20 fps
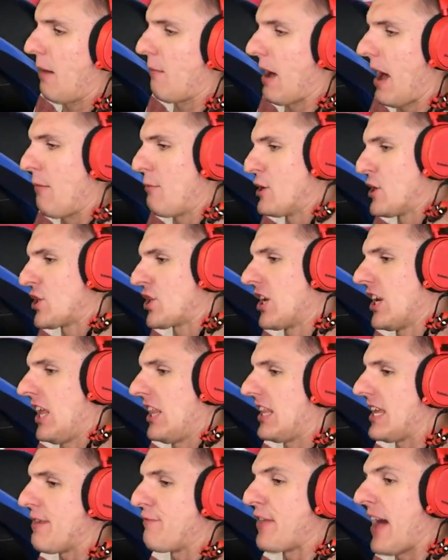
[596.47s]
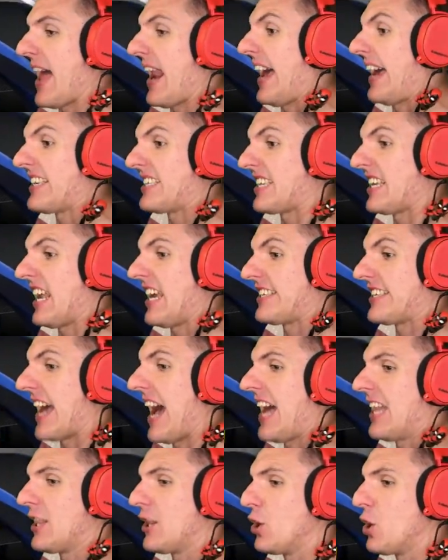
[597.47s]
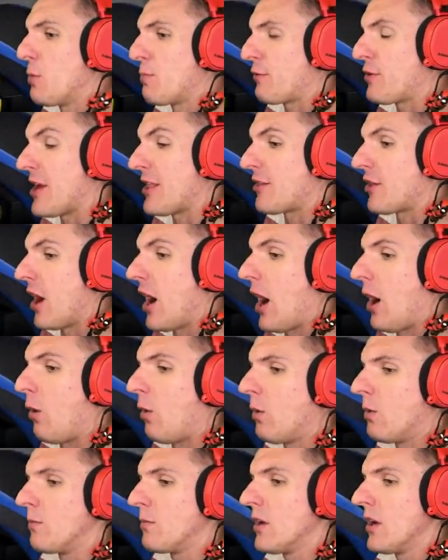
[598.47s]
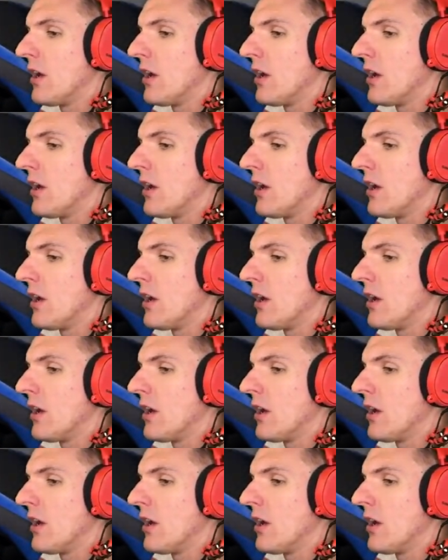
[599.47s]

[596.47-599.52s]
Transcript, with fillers: I'm, I'm just going to leave that as it is. I looped it though.